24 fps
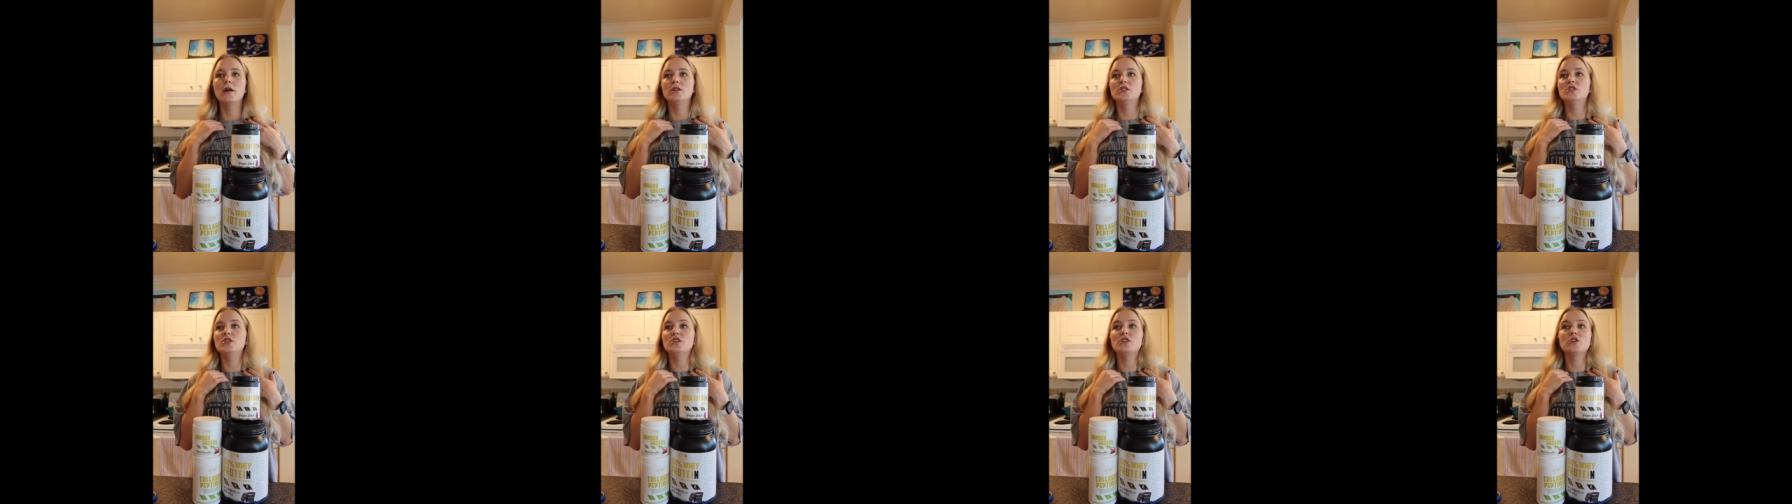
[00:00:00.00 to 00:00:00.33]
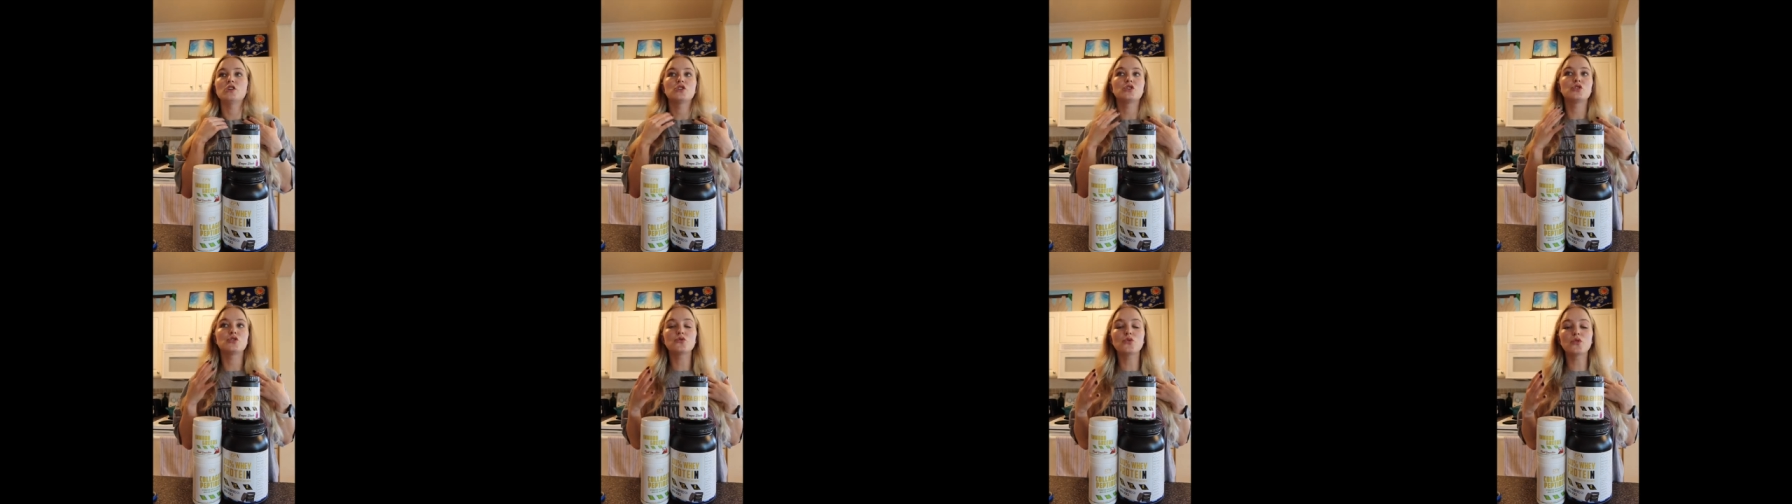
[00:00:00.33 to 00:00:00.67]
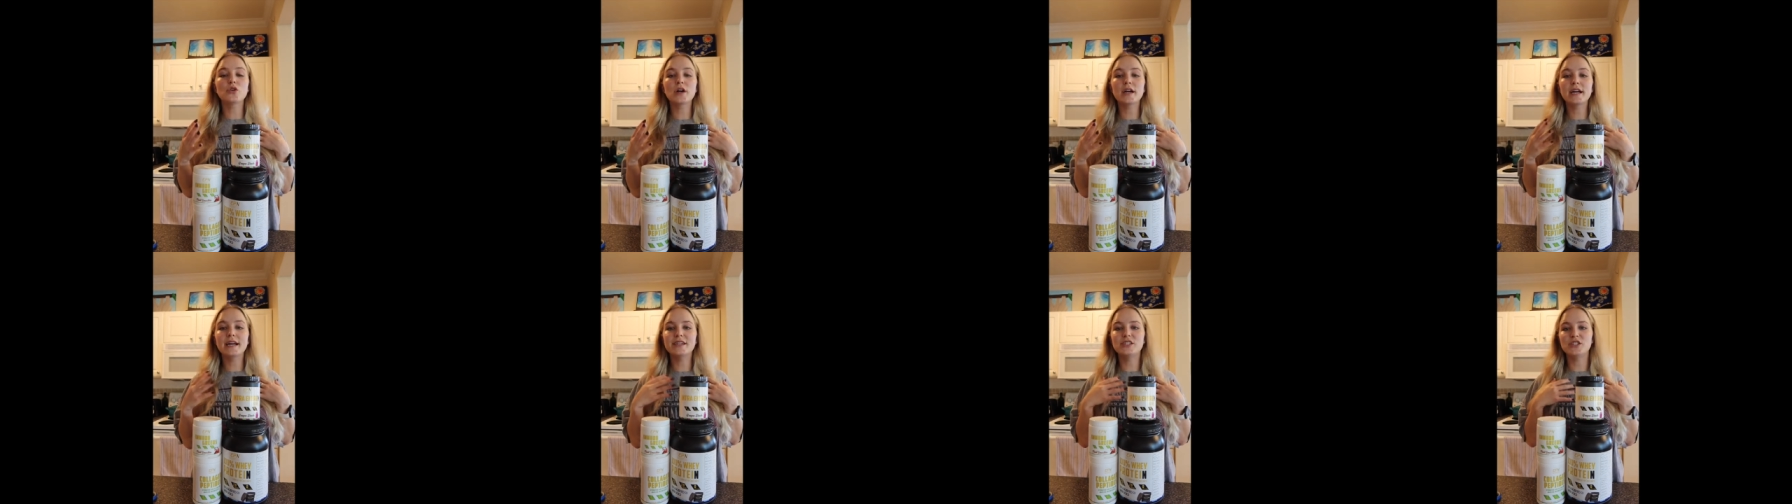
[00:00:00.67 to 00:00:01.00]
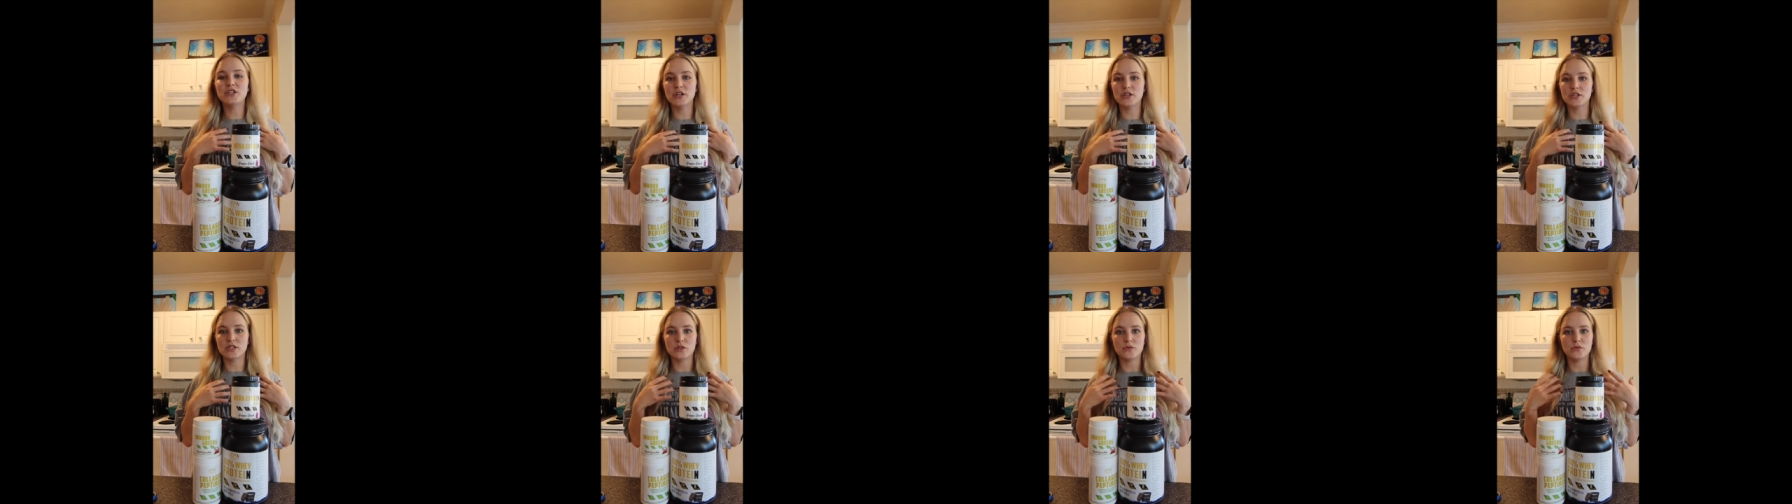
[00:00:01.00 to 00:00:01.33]
to their story,
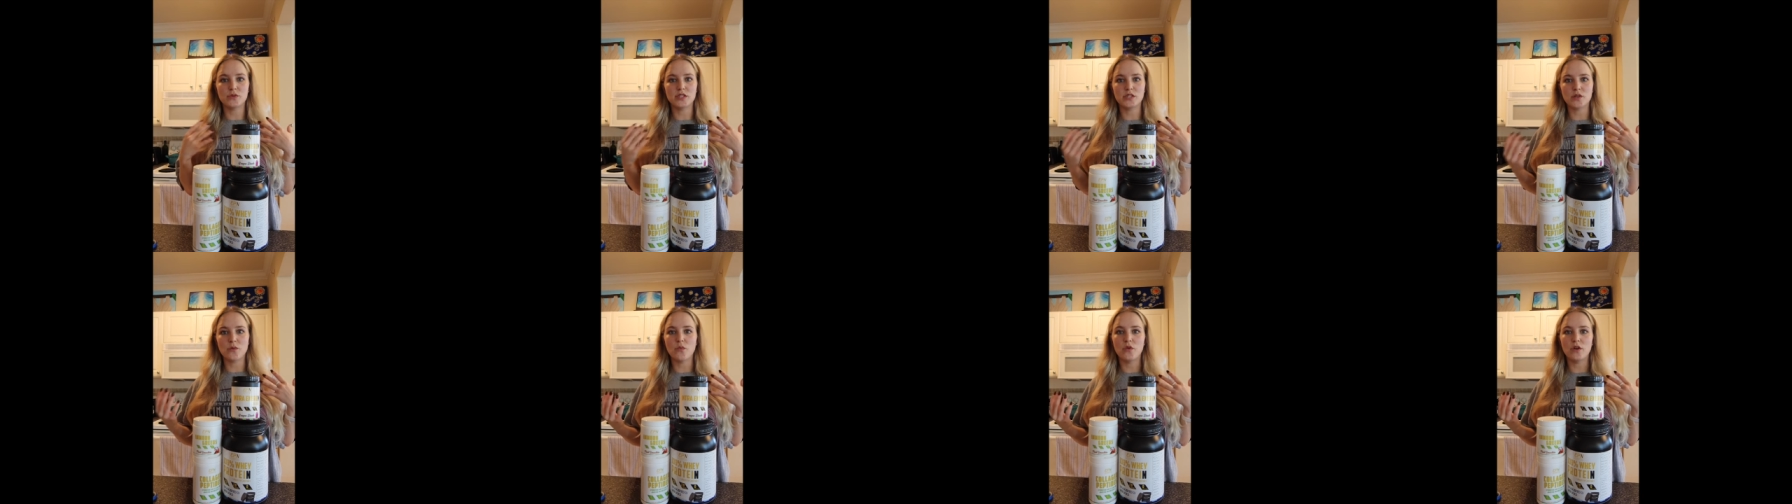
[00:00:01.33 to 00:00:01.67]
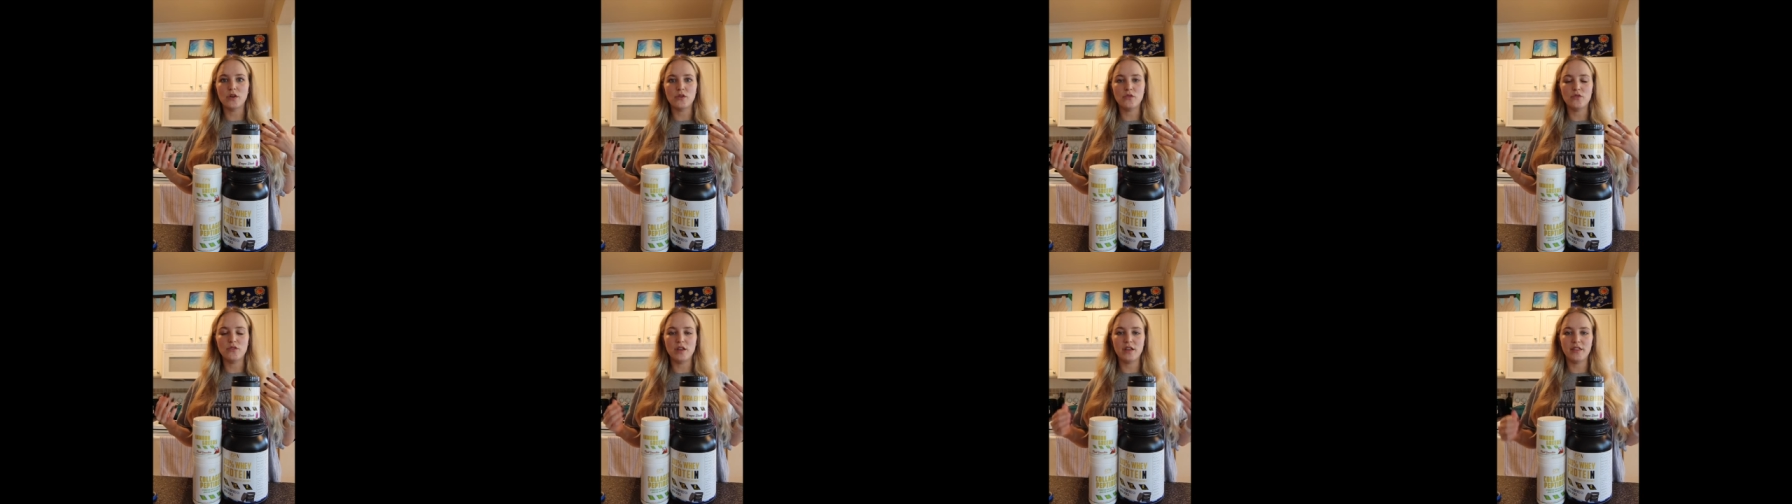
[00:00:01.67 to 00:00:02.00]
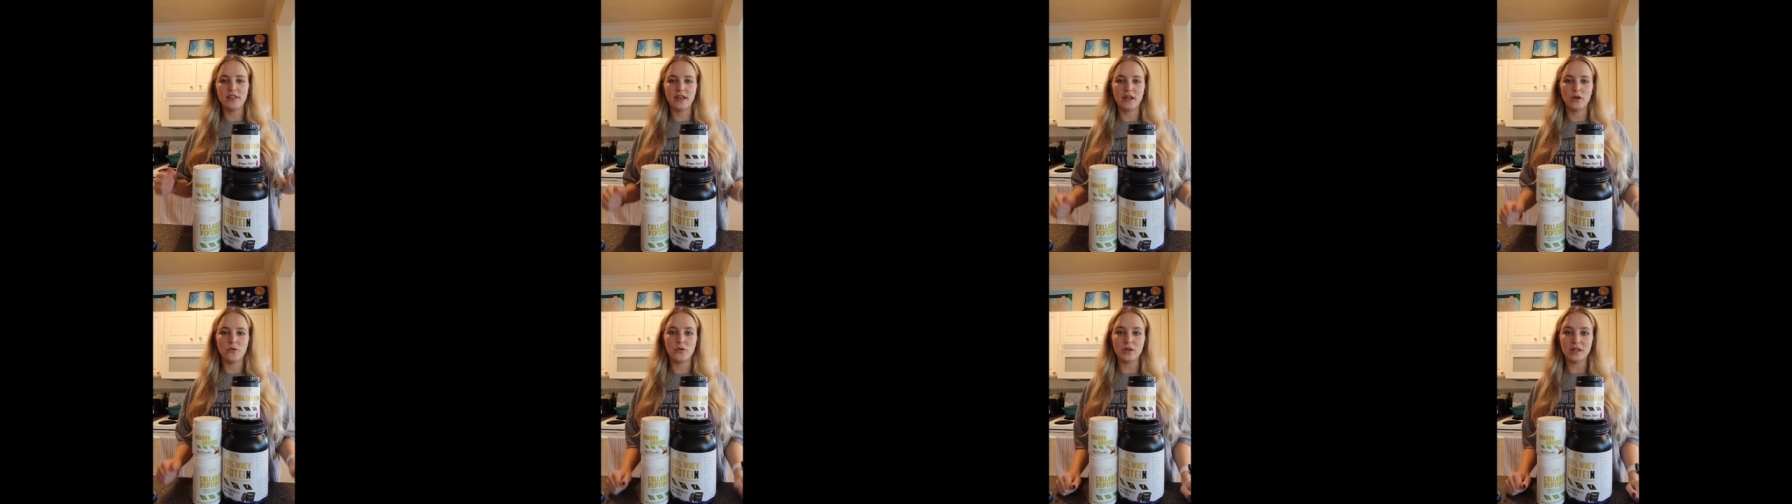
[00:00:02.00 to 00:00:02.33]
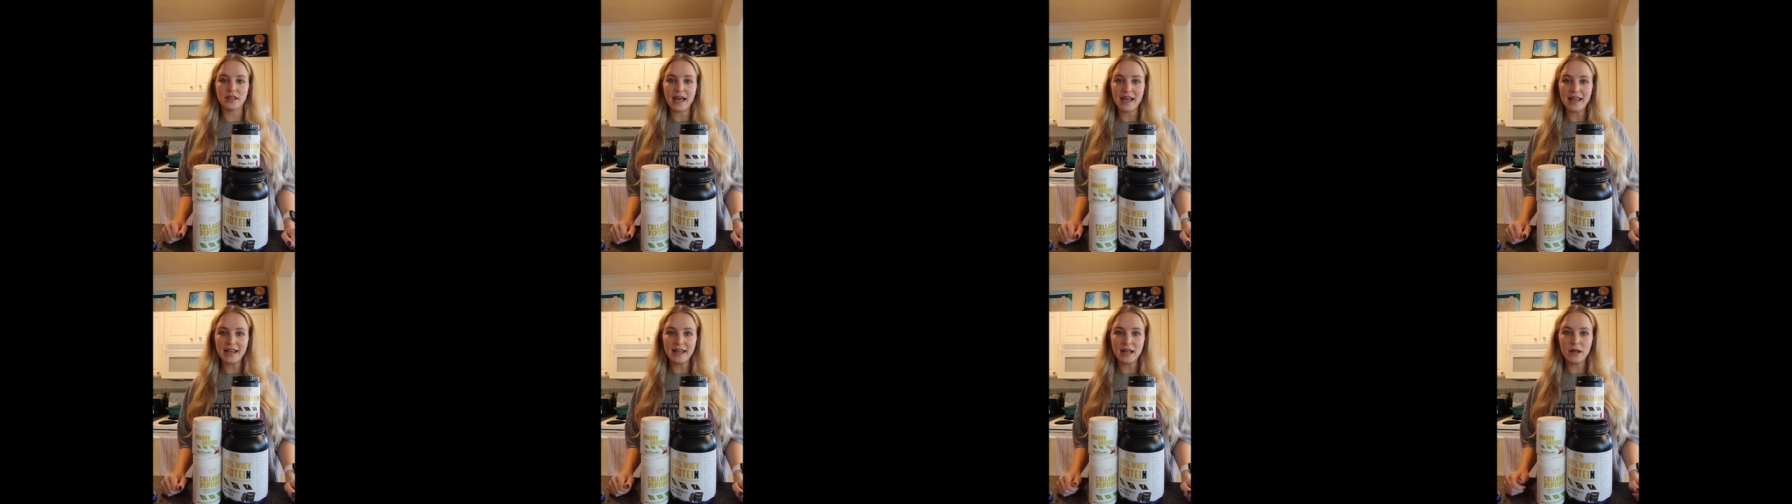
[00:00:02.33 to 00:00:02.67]
shares it with someone who they think would
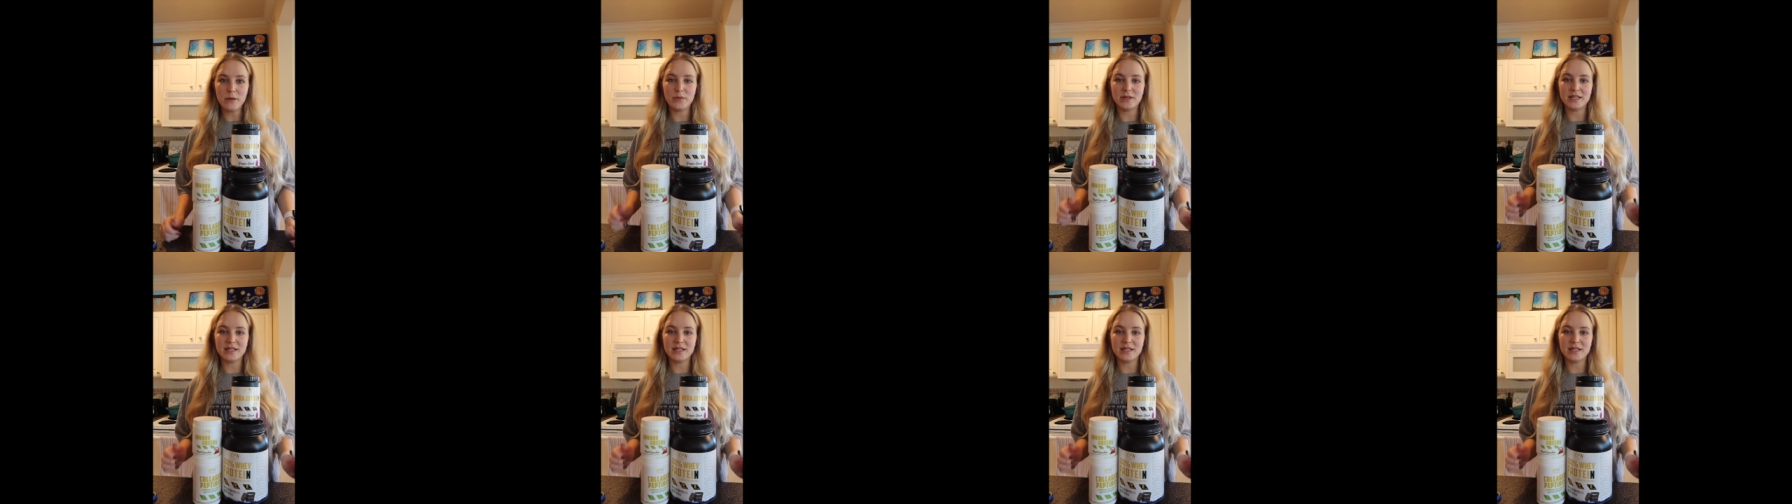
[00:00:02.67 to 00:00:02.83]
like it,